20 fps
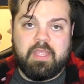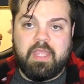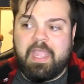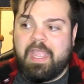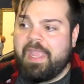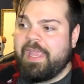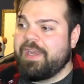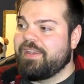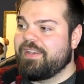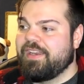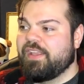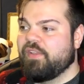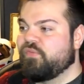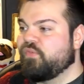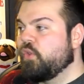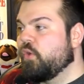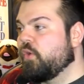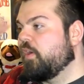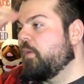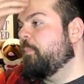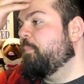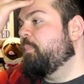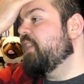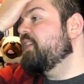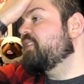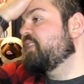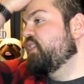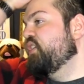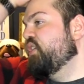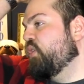And if you're
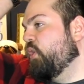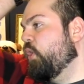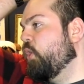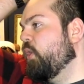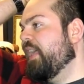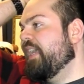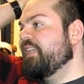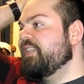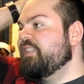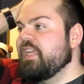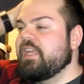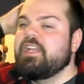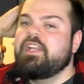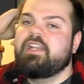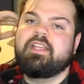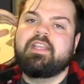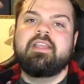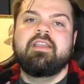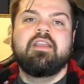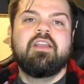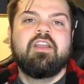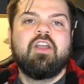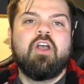basing your whole identity